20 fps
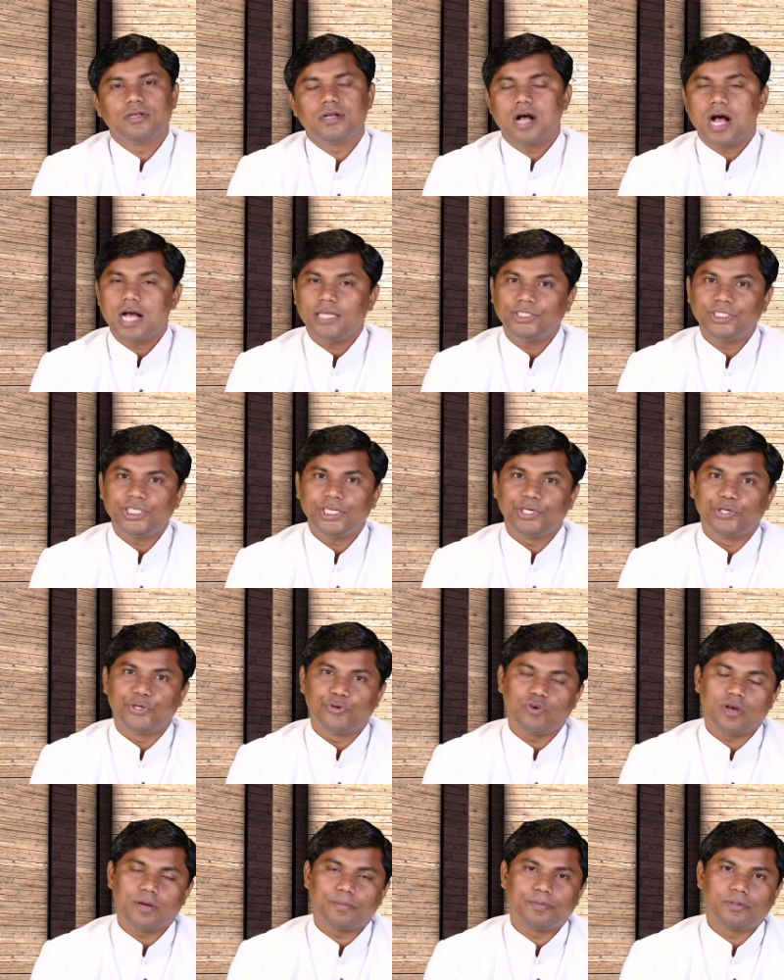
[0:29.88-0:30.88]
As she
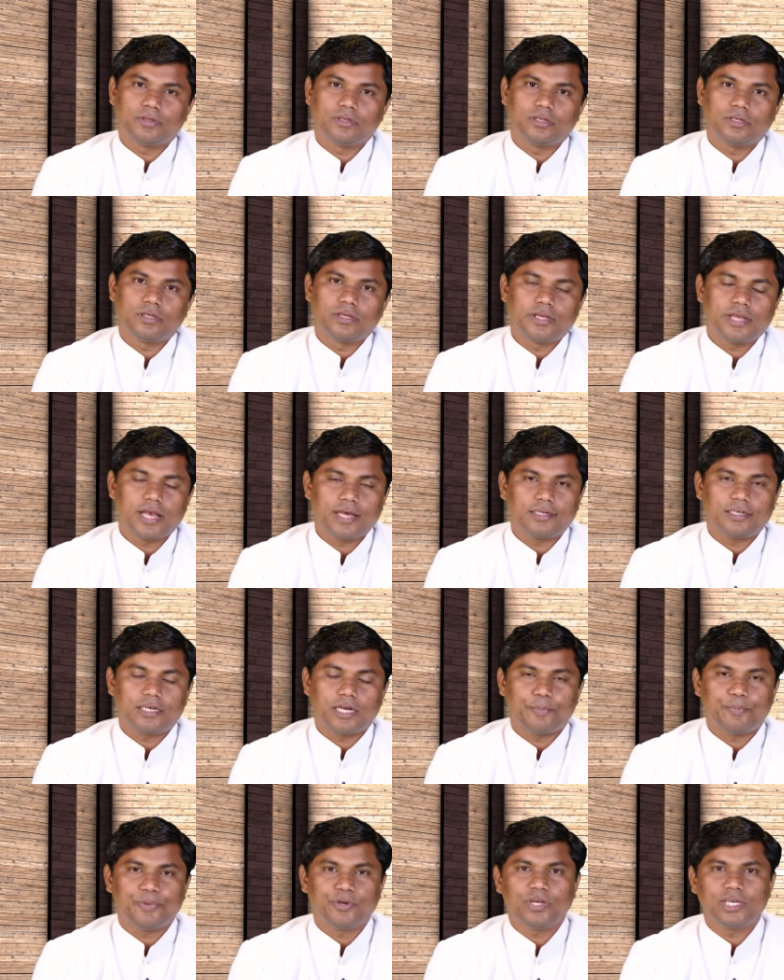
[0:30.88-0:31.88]
grew up, her
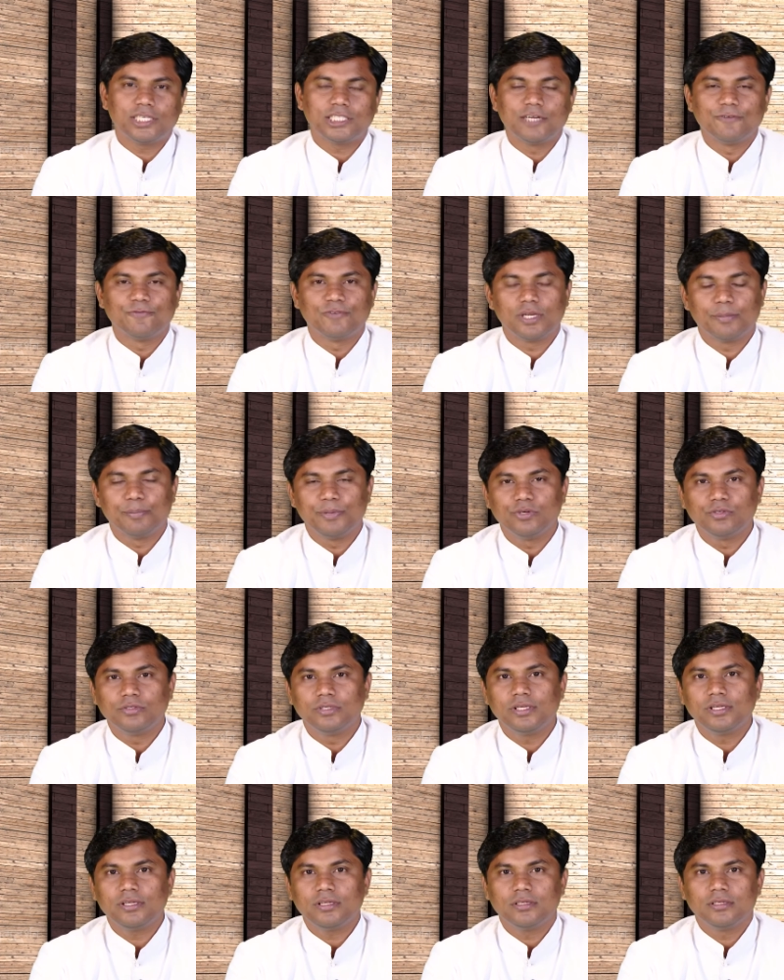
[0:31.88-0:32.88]
reputation for
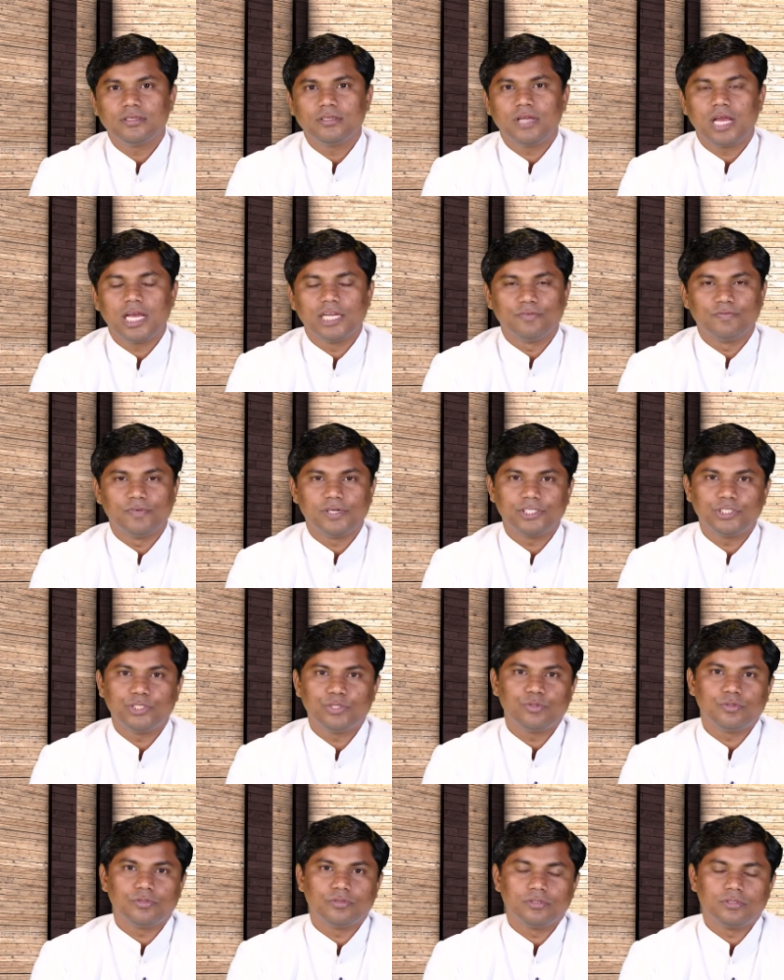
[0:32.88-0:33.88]
beauty and
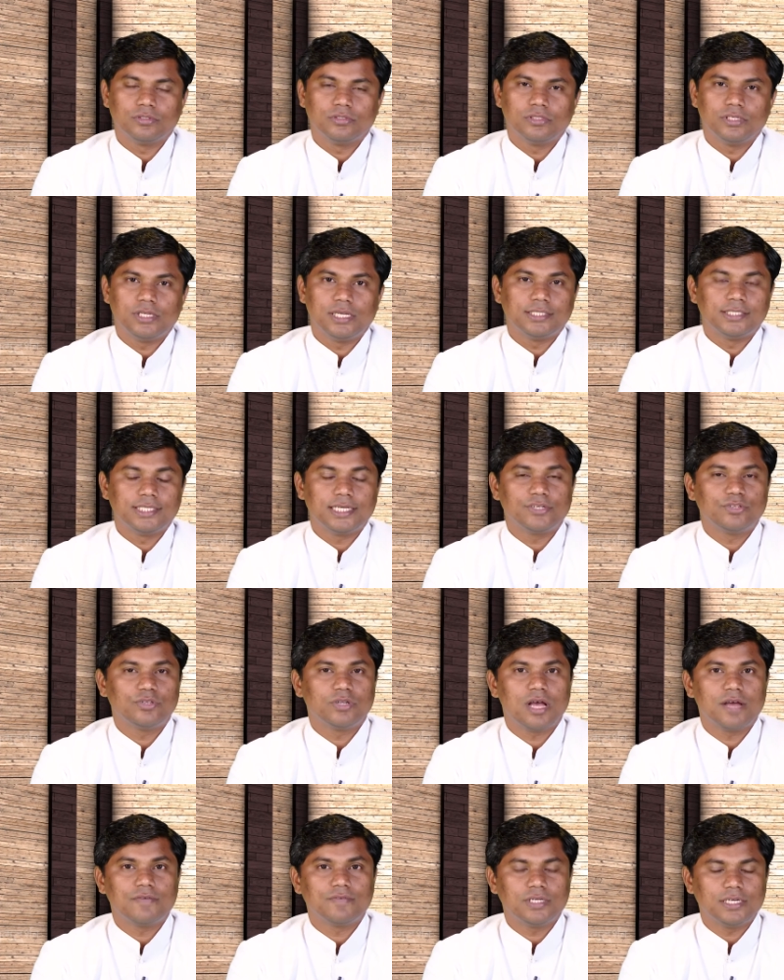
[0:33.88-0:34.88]
virtue is said to
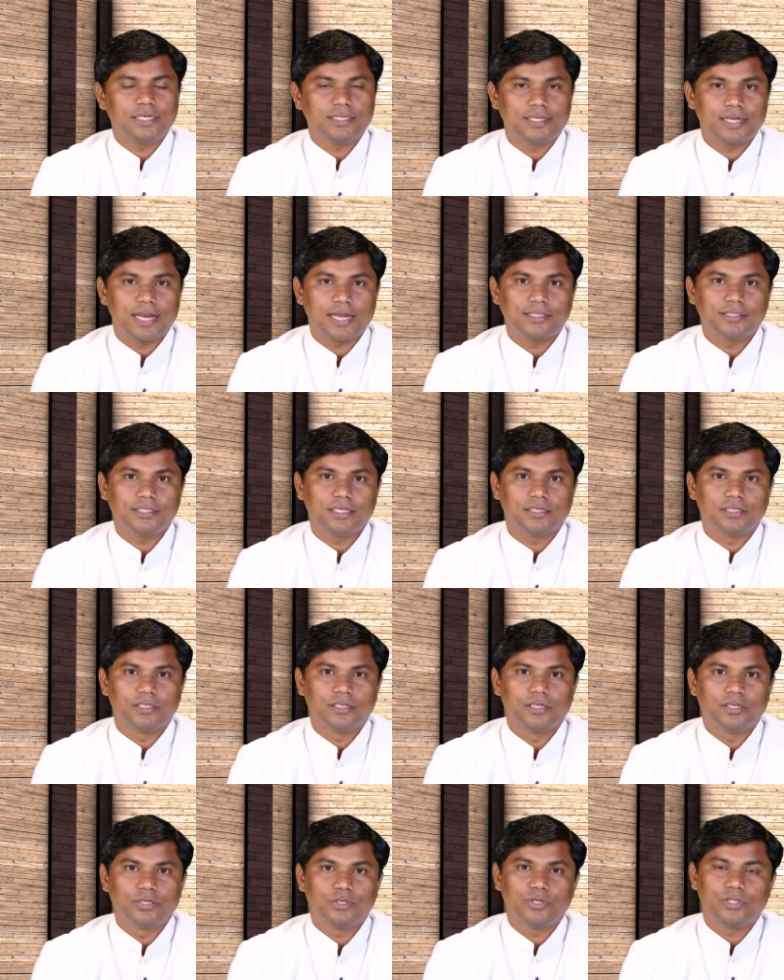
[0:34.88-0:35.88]
have attracted
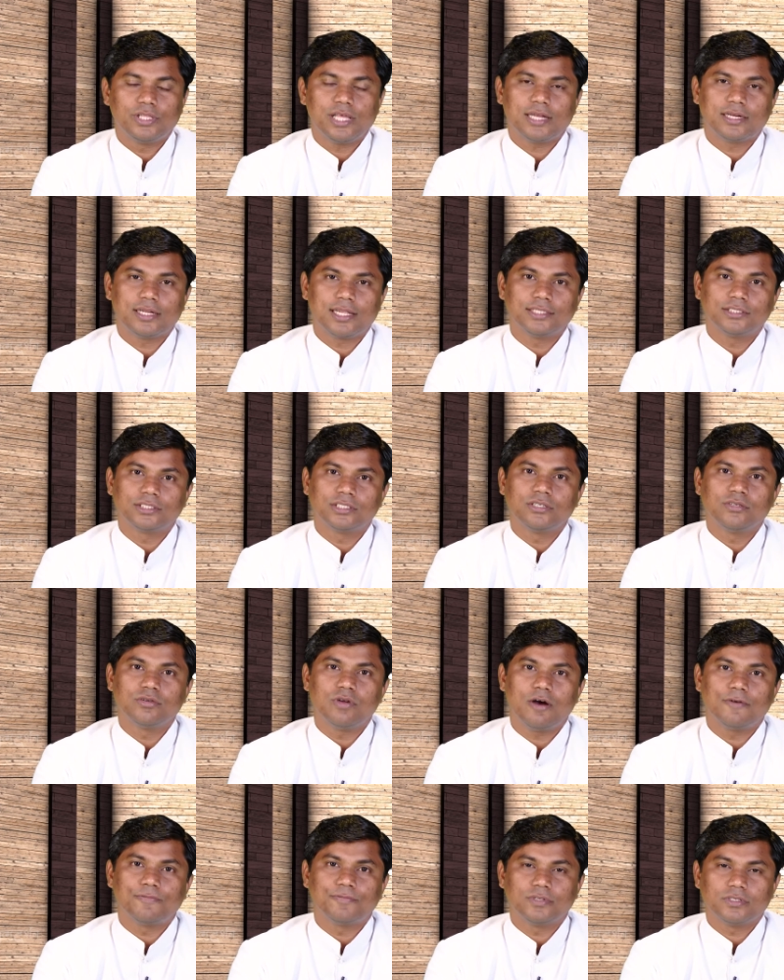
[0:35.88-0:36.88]
to the attention
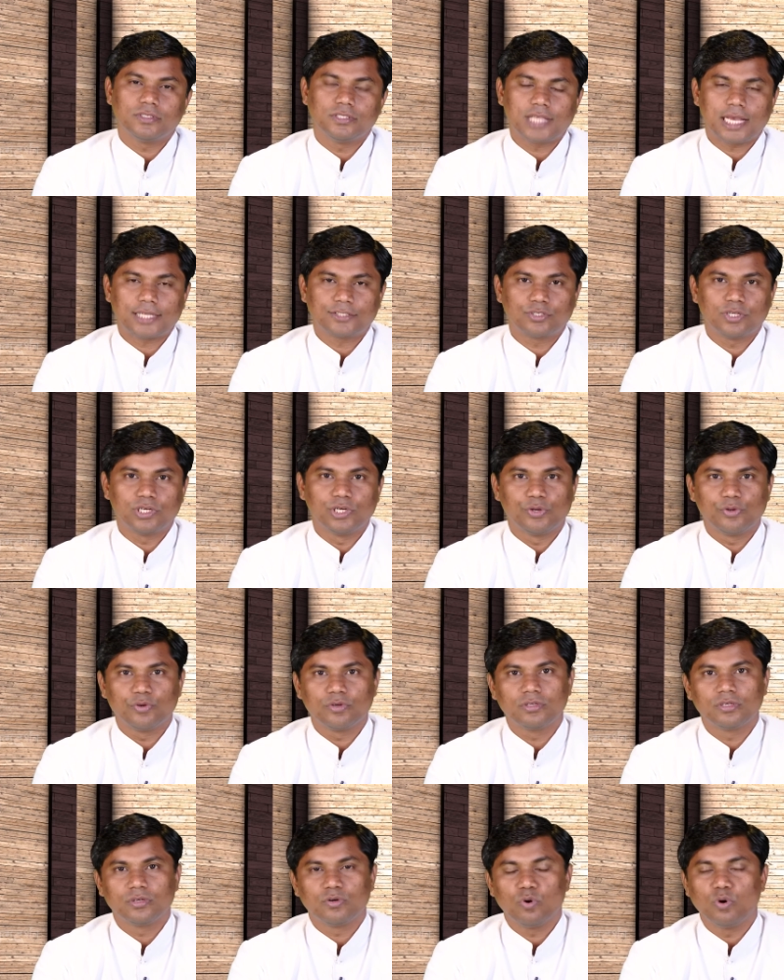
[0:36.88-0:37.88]
of Saxon
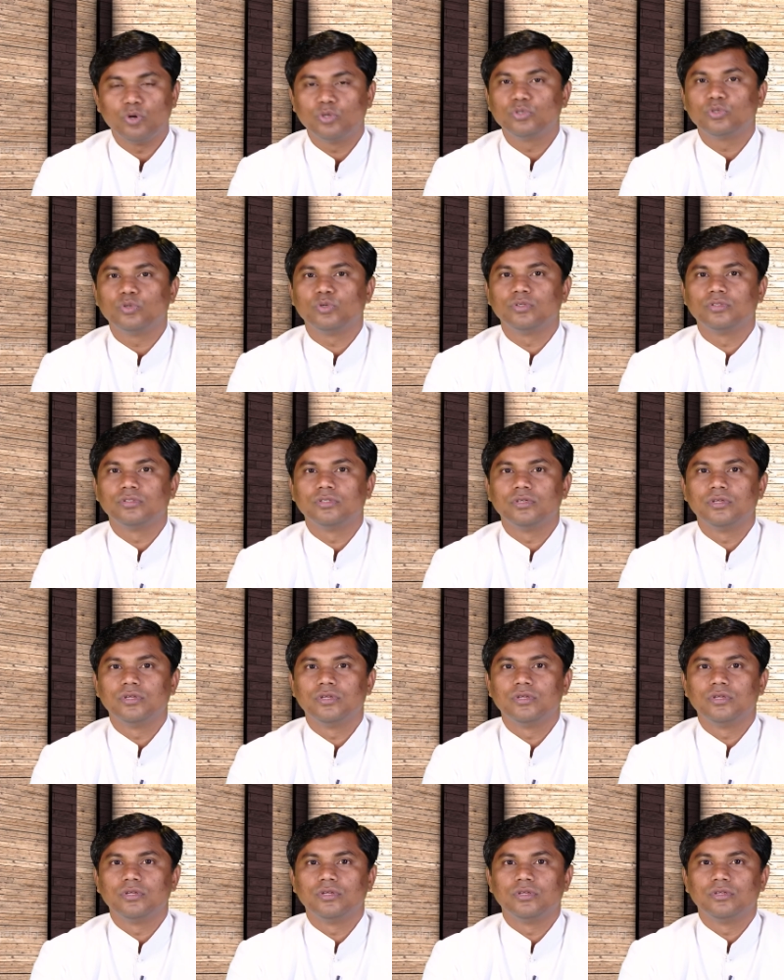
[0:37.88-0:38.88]
Duke Otto,
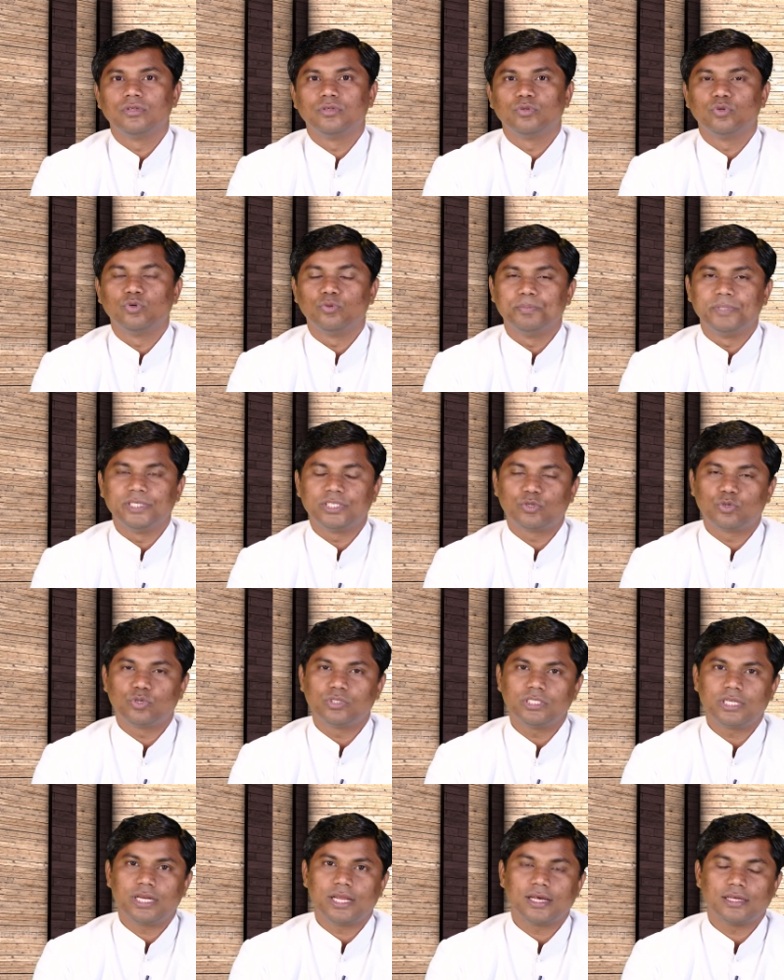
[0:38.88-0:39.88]
who
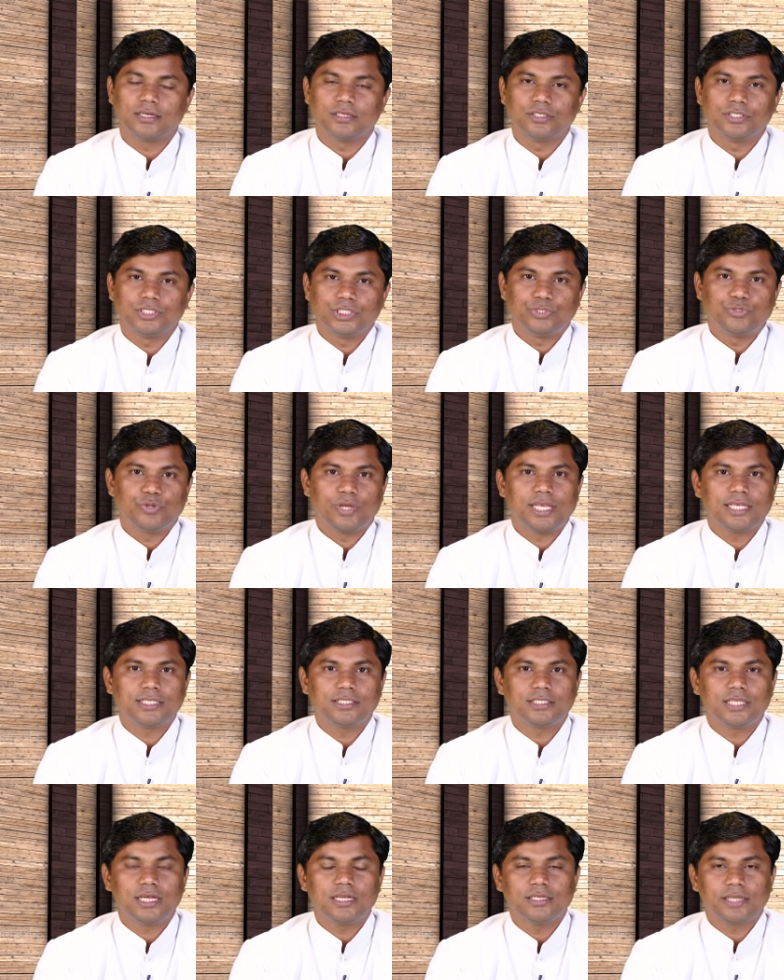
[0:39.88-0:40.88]
betrothed her to his
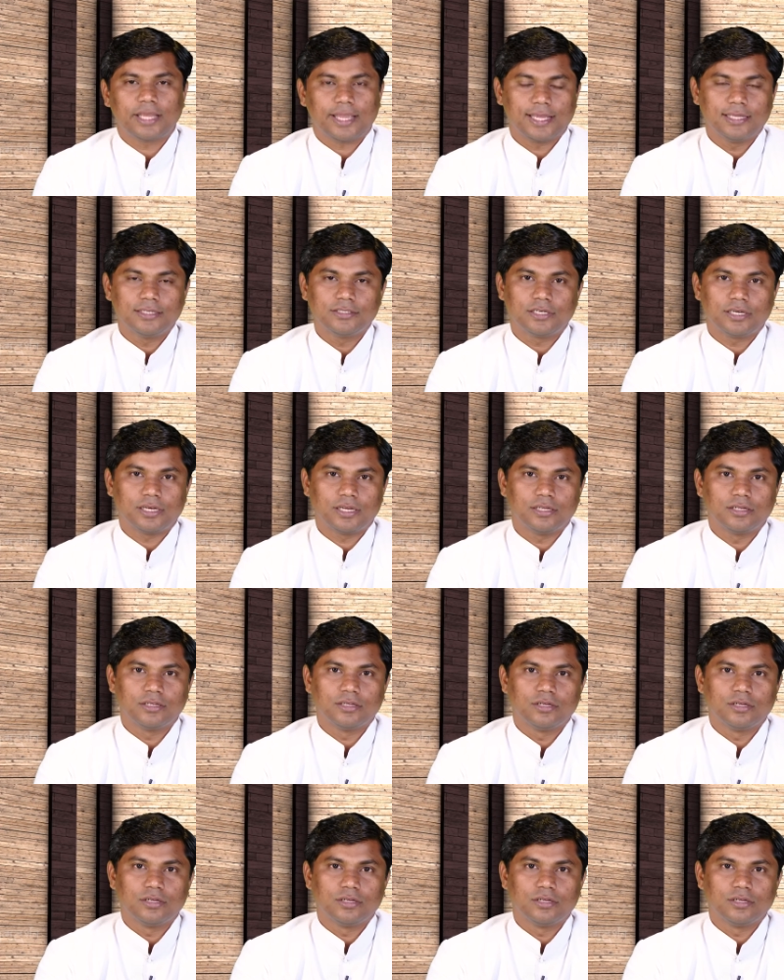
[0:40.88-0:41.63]
son Henry,